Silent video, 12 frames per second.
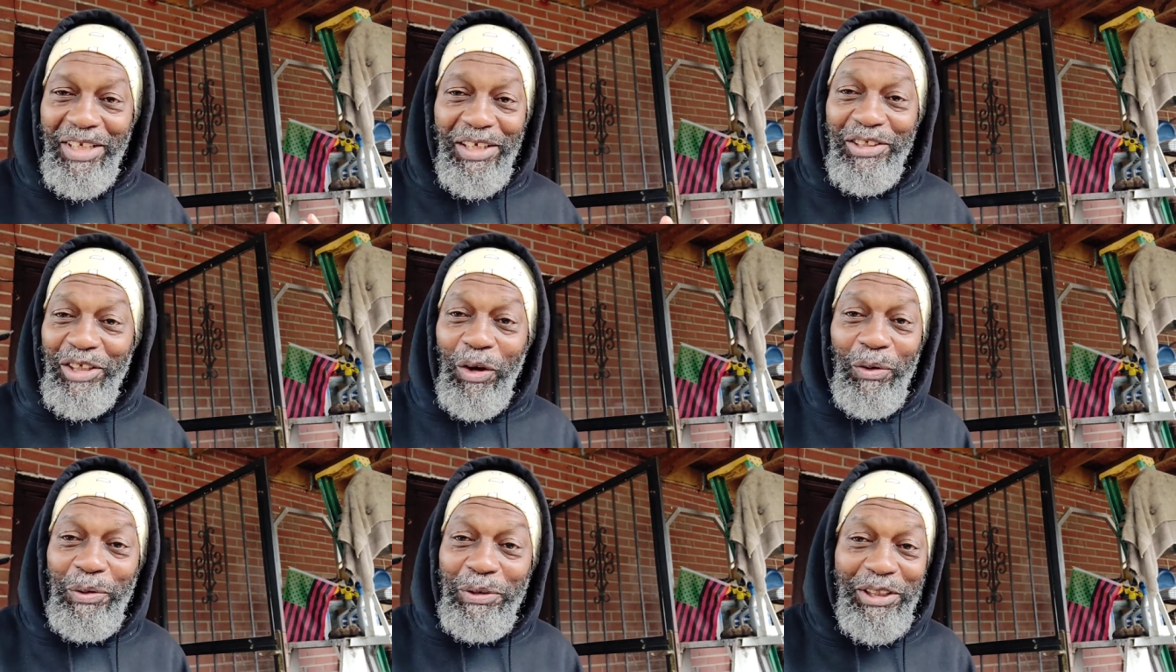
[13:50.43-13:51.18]
So
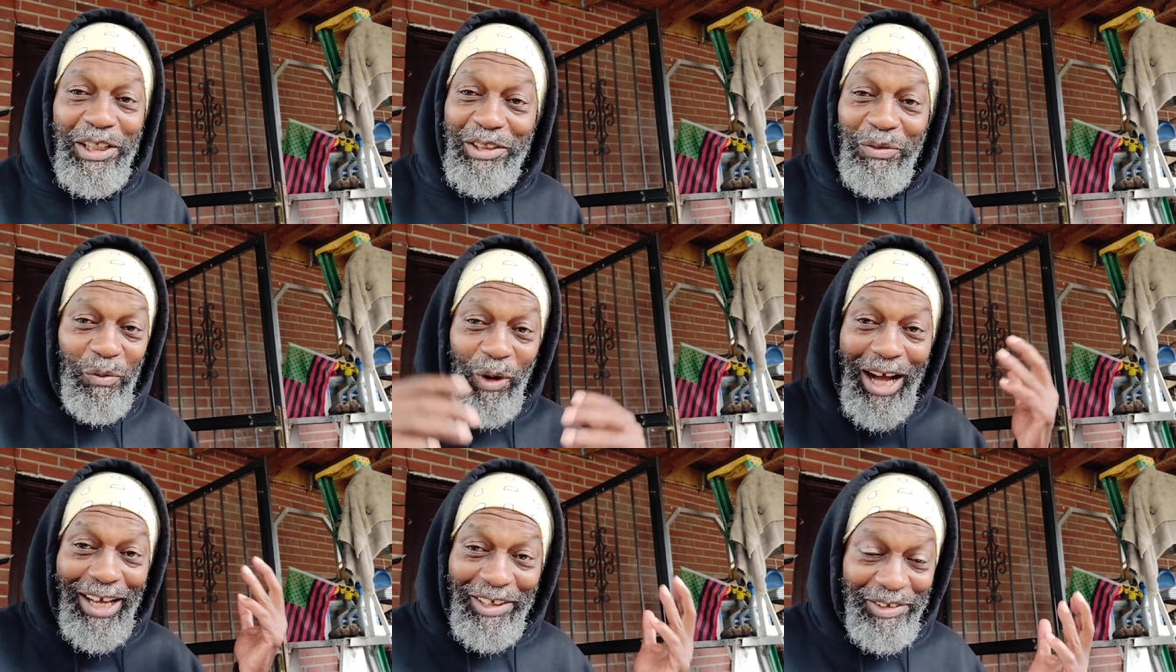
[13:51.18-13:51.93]
it was this
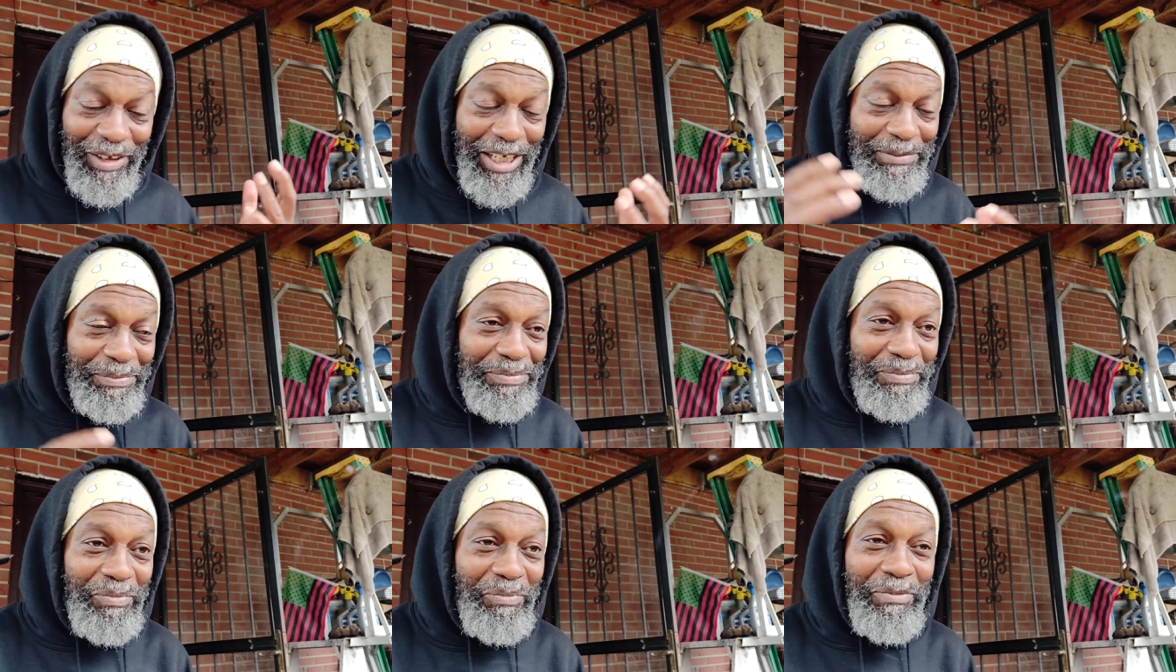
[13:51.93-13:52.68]
wild, right?
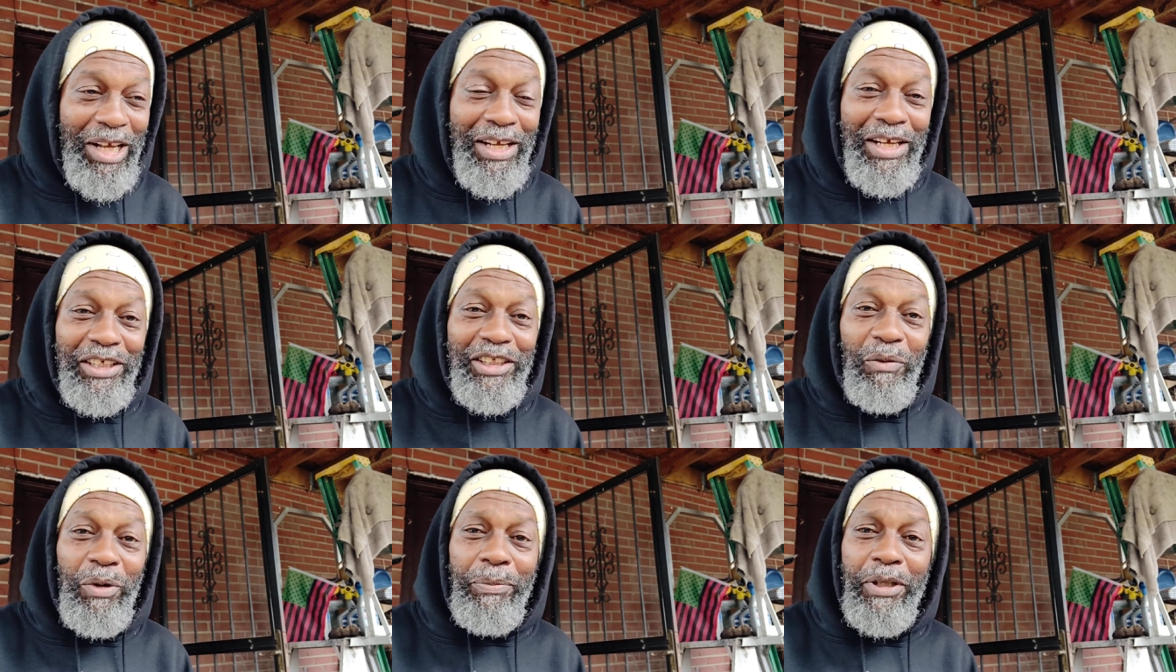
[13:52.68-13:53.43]

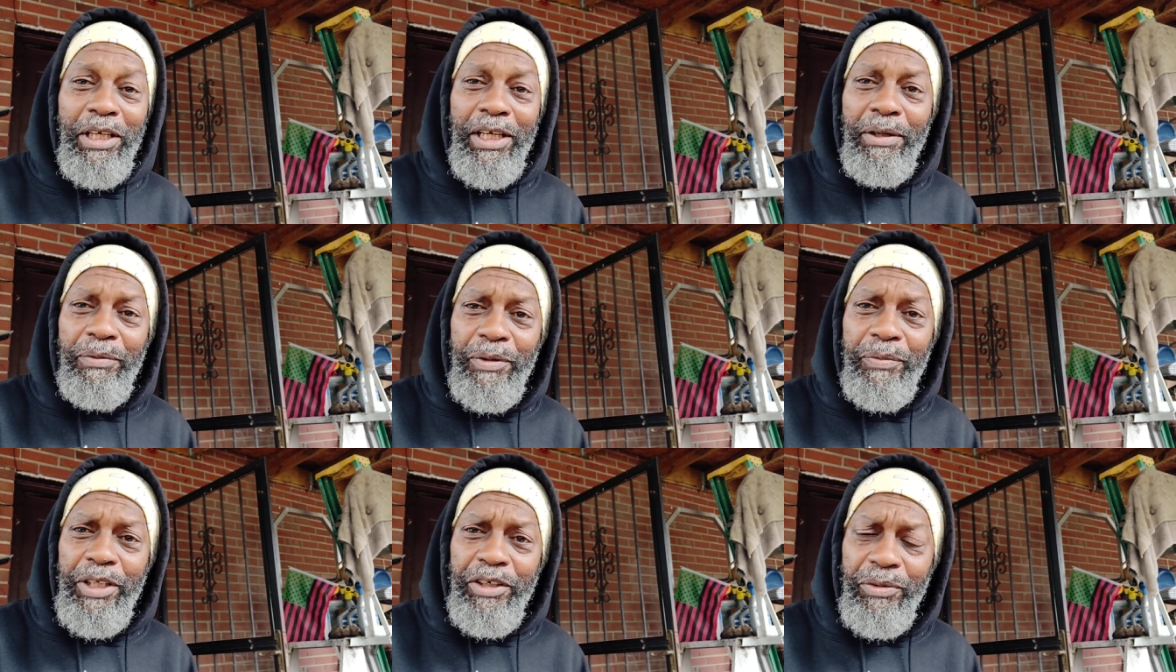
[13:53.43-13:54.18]
So we were we,
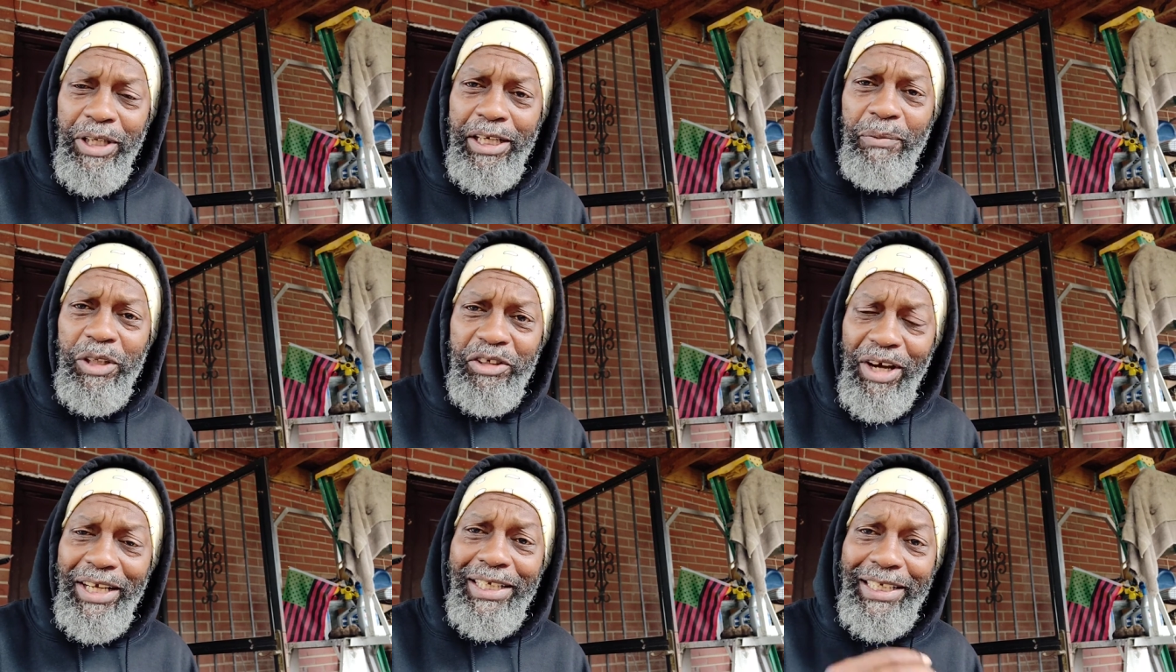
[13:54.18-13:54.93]
we knew that they were
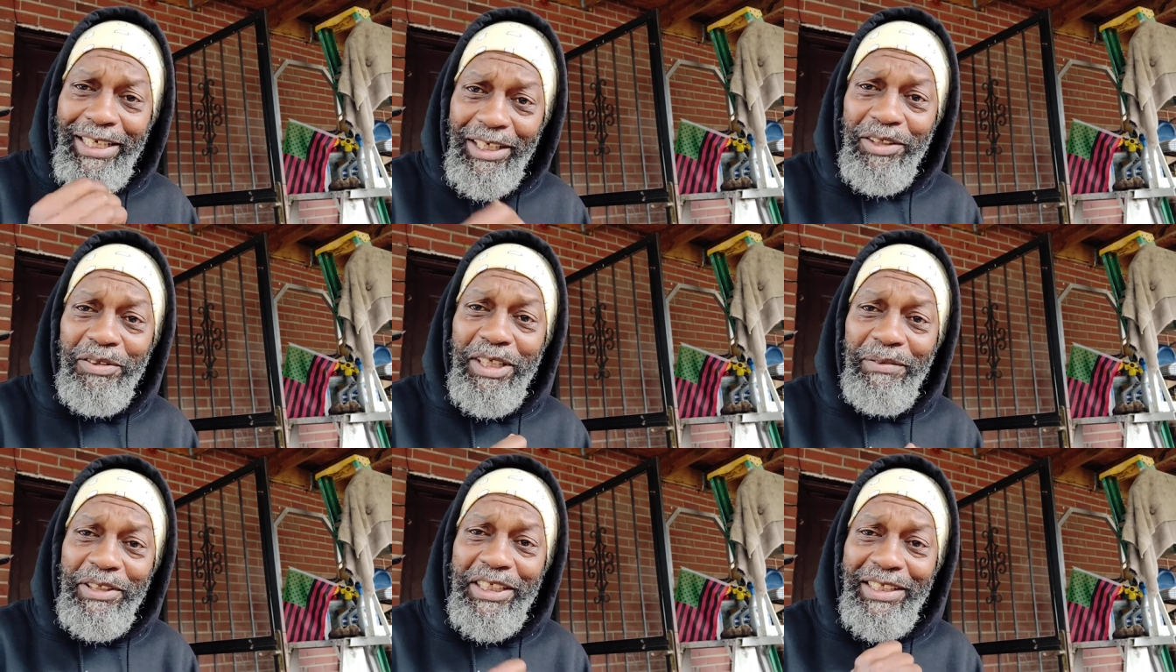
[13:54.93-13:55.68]
trying to kill
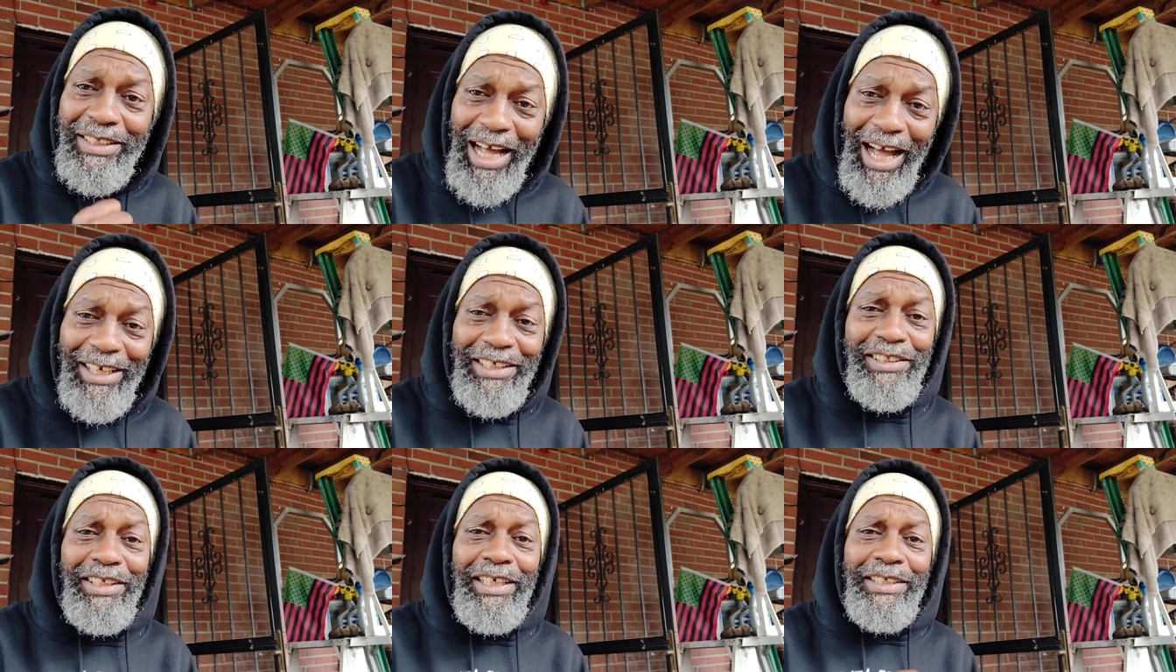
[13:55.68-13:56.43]
Livingston College,